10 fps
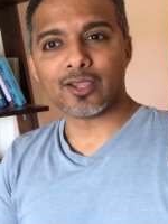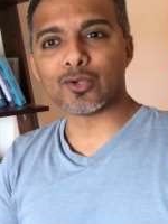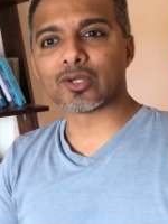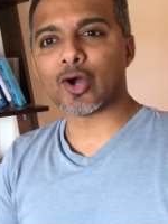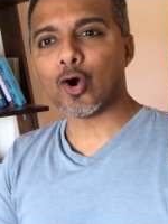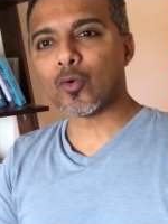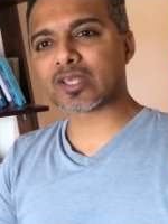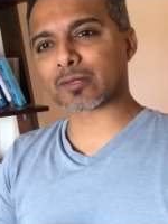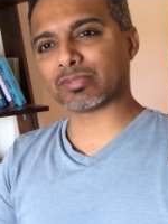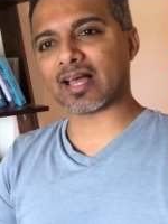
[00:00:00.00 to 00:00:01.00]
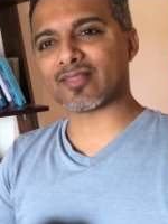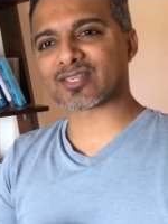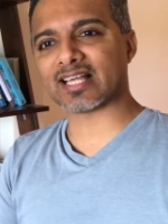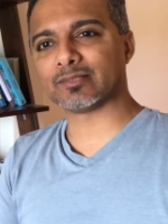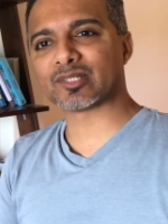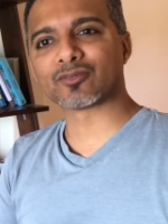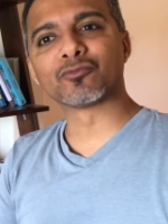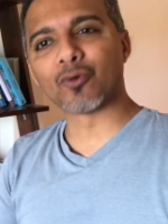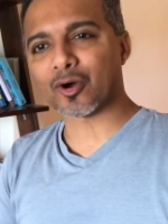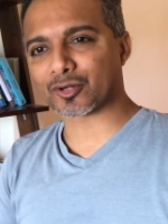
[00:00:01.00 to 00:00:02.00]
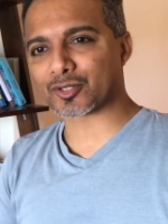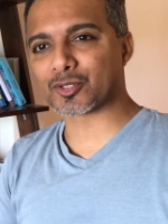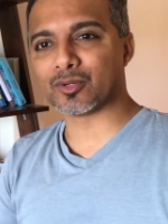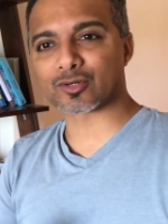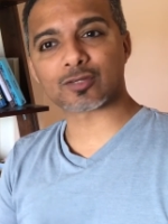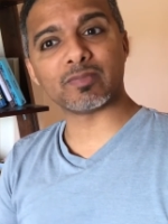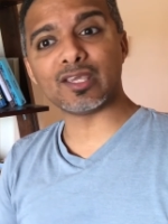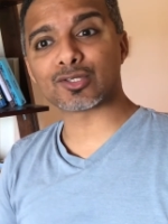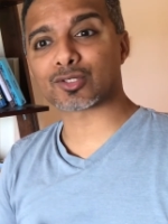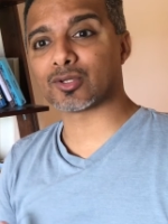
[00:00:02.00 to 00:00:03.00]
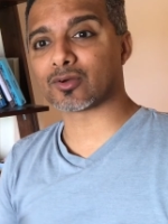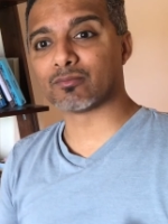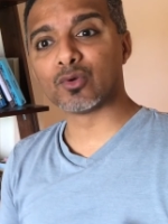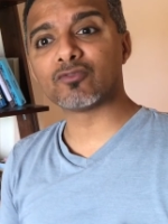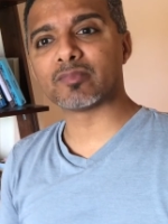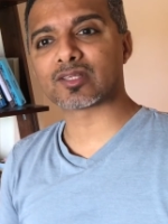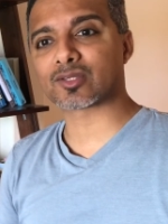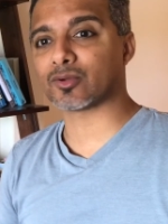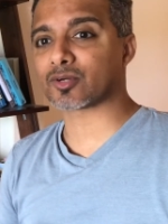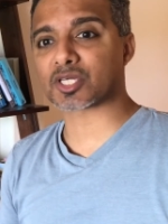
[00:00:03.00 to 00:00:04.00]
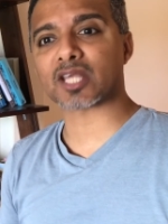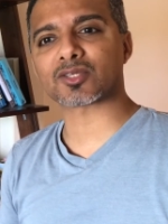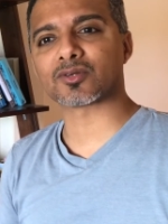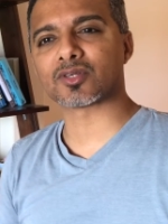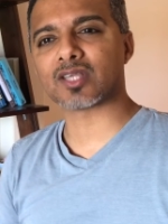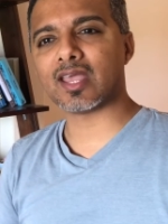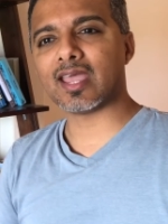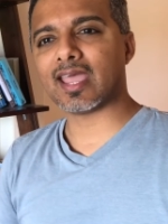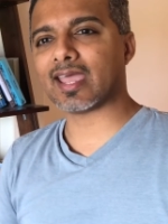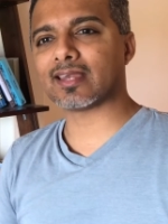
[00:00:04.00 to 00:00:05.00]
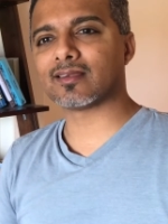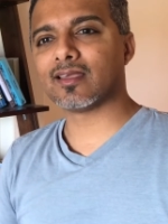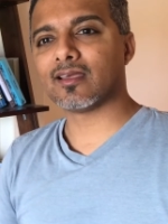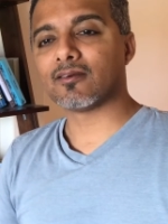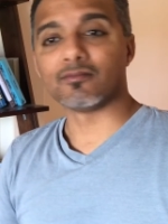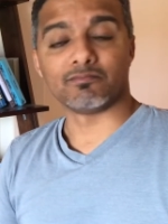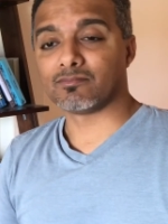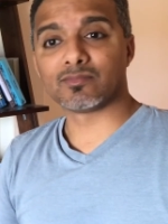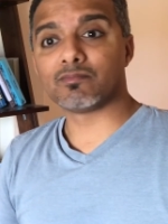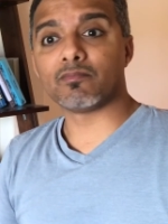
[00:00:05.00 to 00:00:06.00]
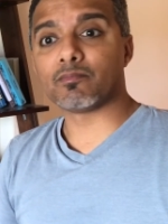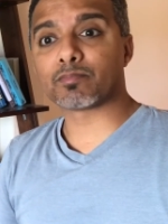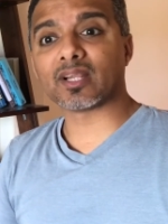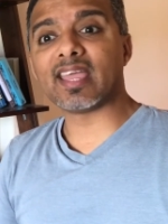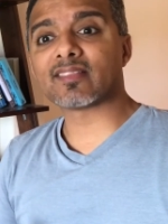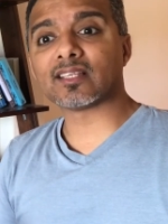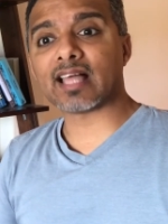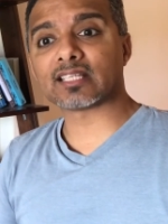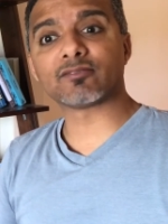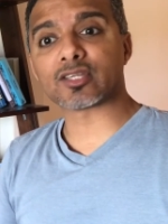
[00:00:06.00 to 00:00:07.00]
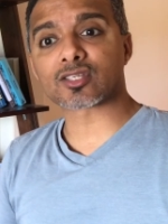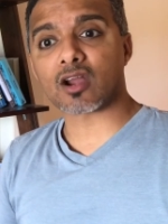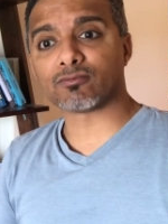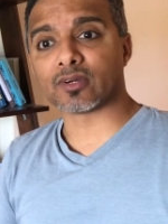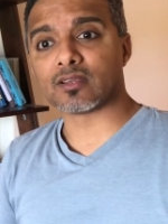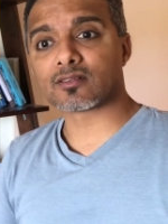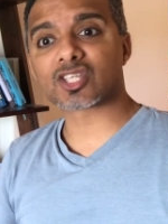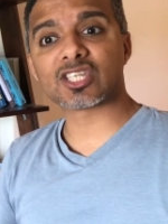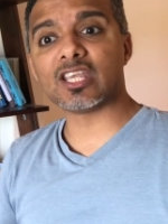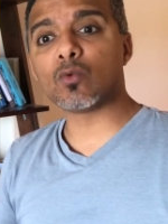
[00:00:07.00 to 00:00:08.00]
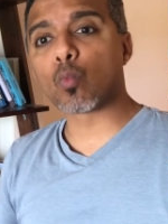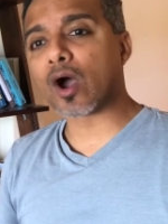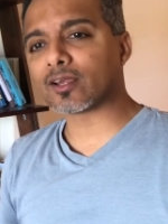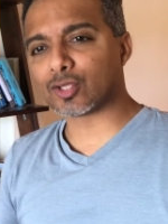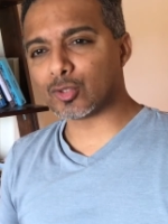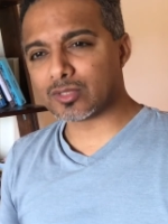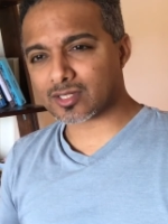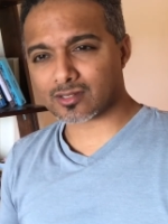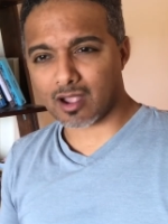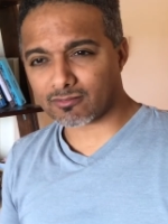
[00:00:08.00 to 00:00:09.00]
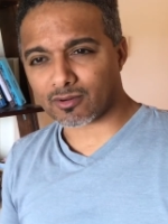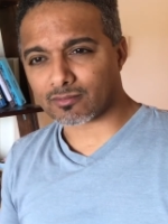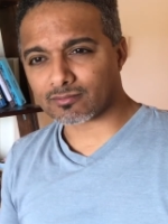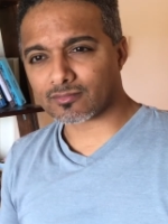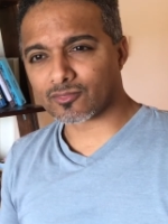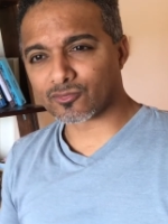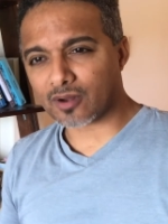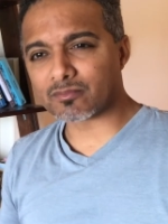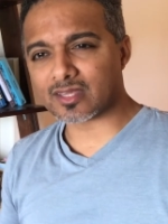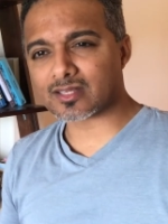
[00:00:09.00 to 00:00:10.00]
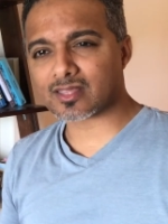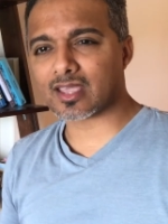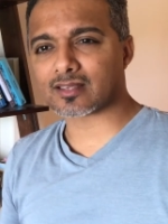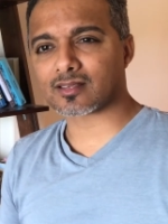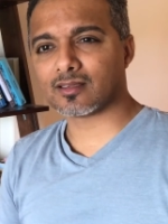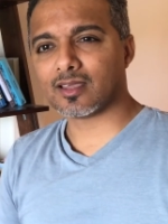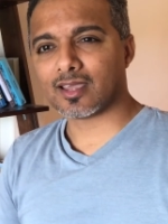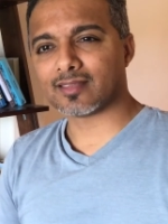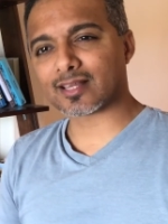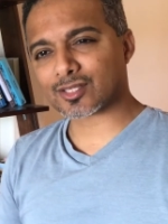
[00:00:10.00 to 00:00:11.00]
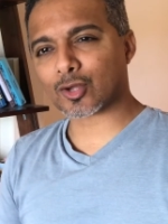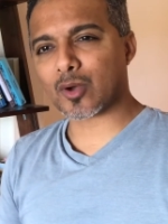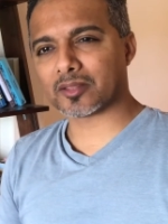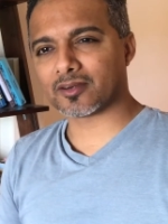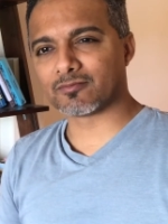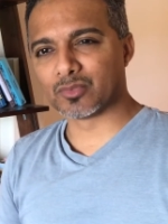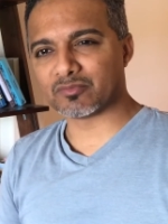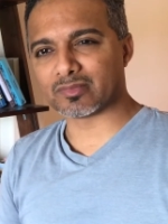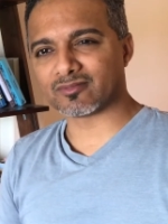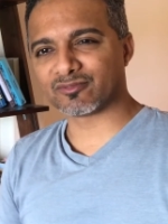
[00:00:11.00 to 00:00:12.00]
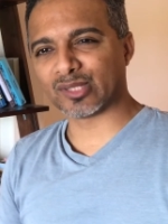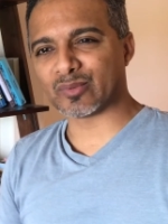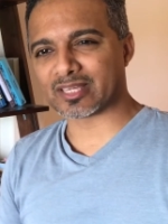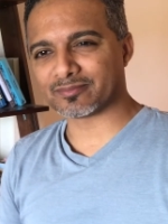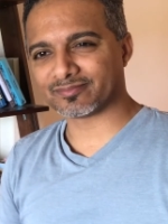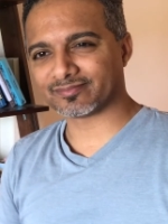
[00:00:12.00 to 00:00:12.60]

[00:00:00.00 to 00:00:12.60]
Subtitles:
You can always apply this element of water to your speech, to your movements, to your gestures, and play in the land of discovery. See what you discover from these things. And that's the quality of movement, flowing.